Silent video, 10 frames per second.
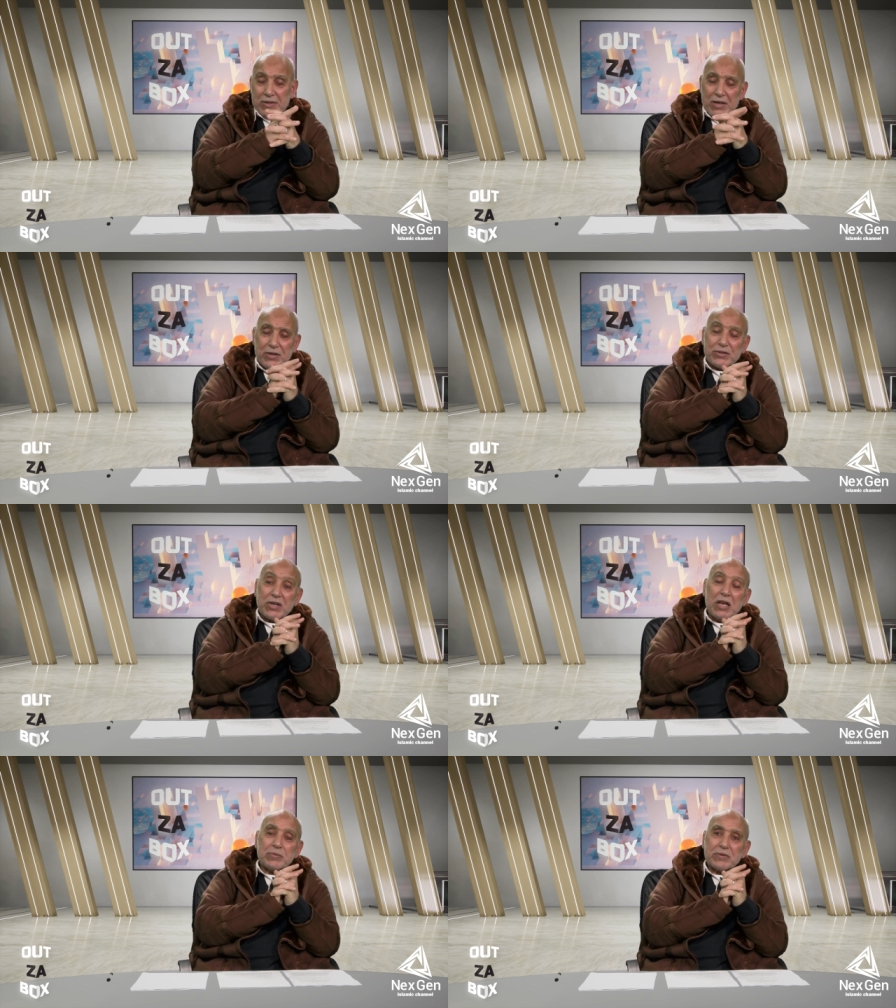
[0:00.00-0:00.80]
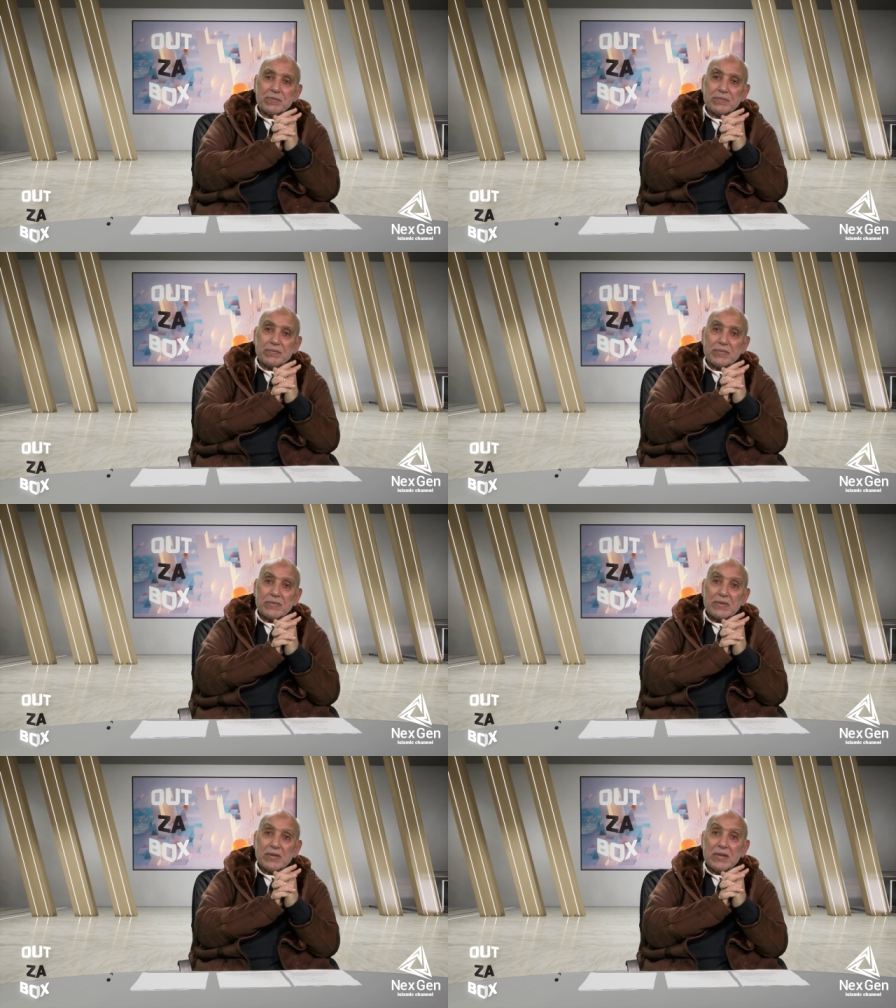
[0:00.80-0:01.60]
and other tribes.
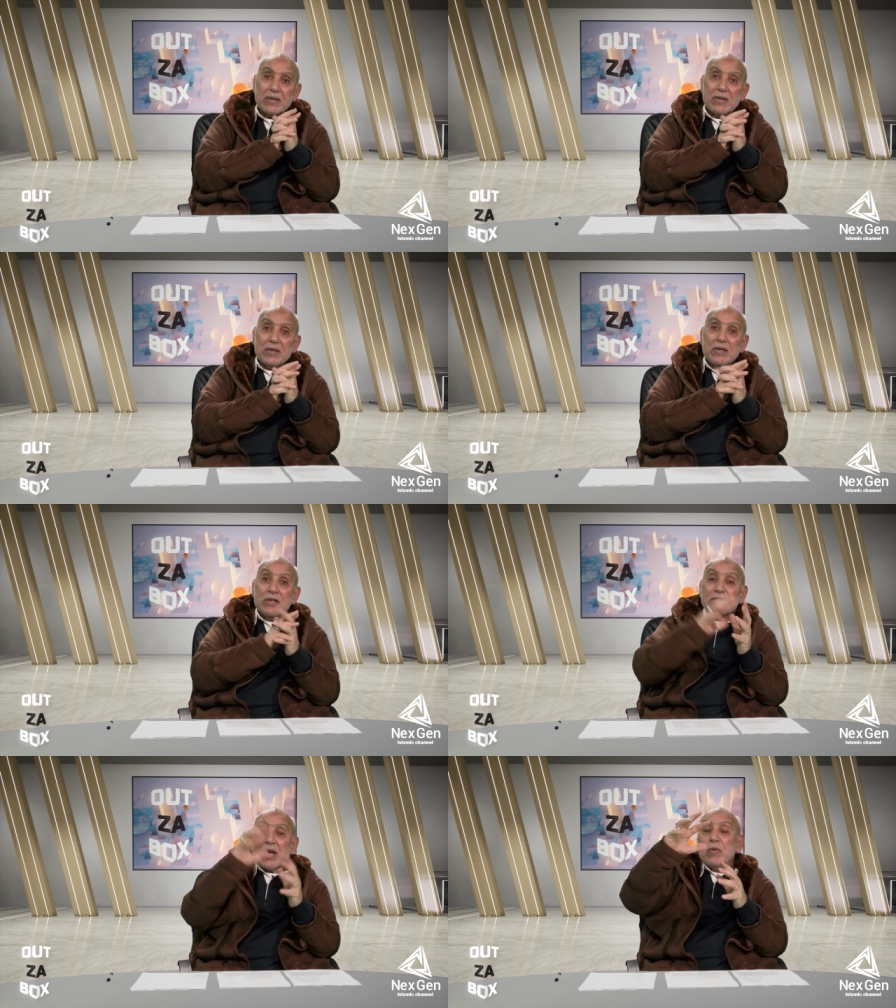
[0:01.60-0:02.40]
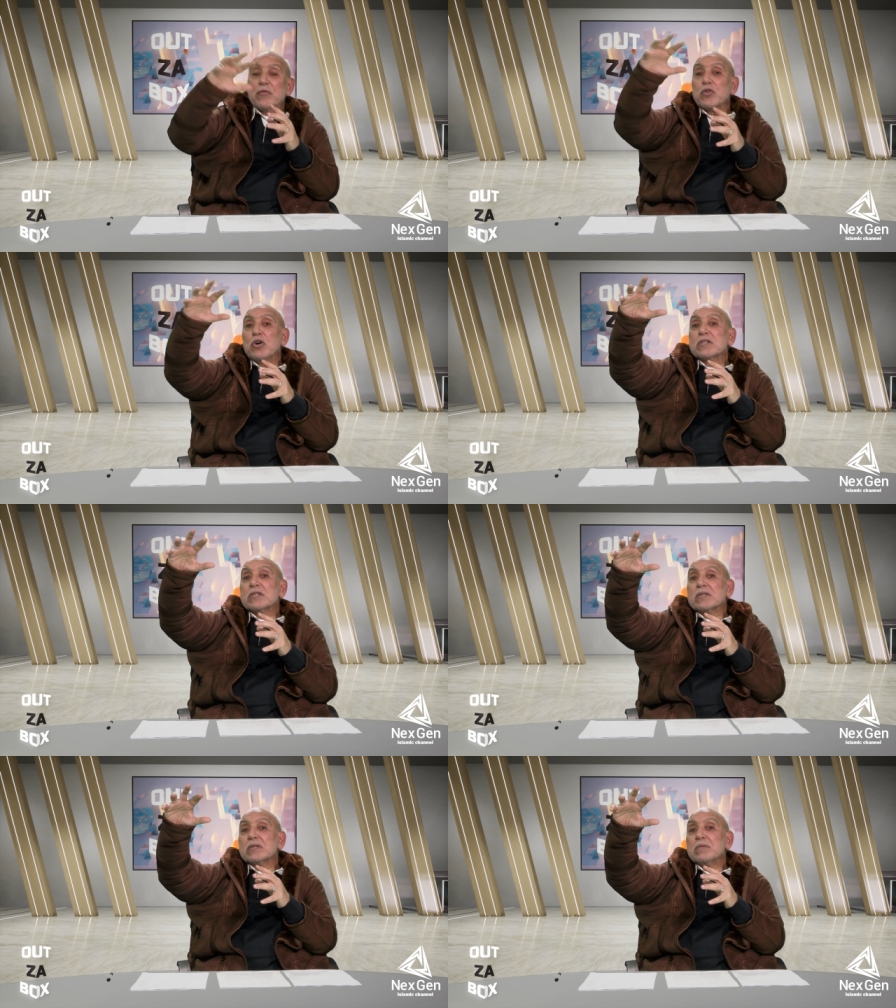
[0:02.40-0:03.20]
Some of
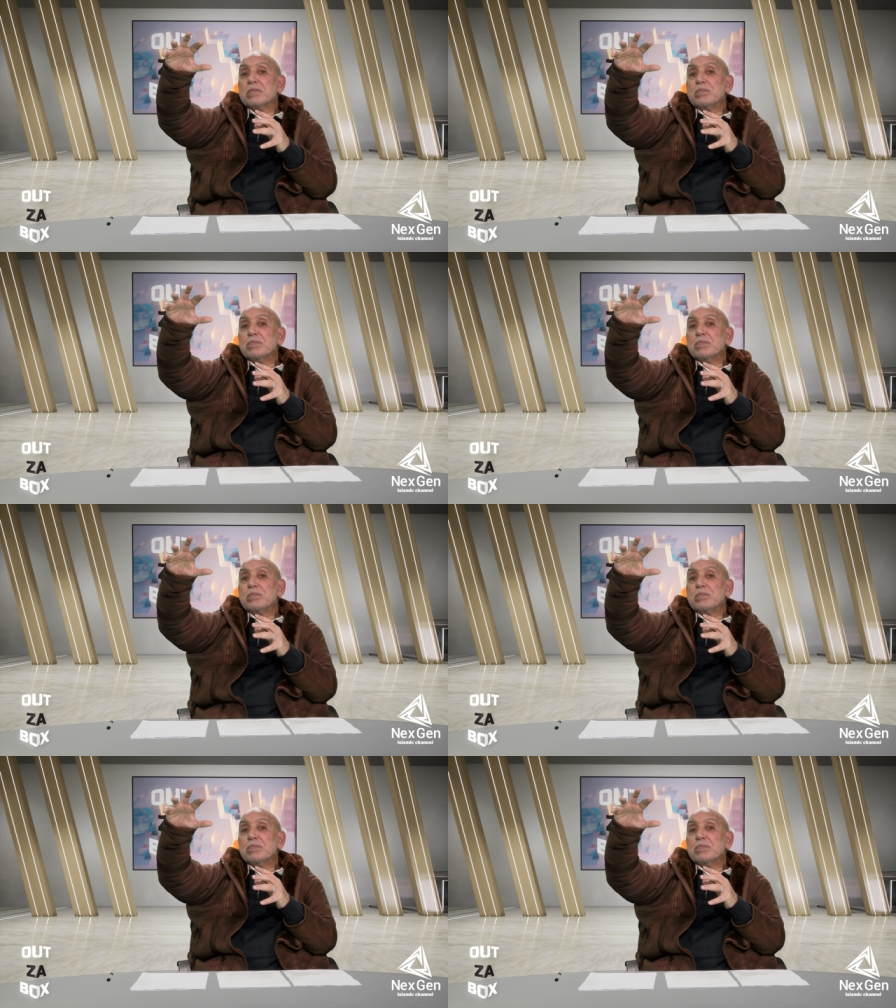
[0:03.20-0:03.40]
those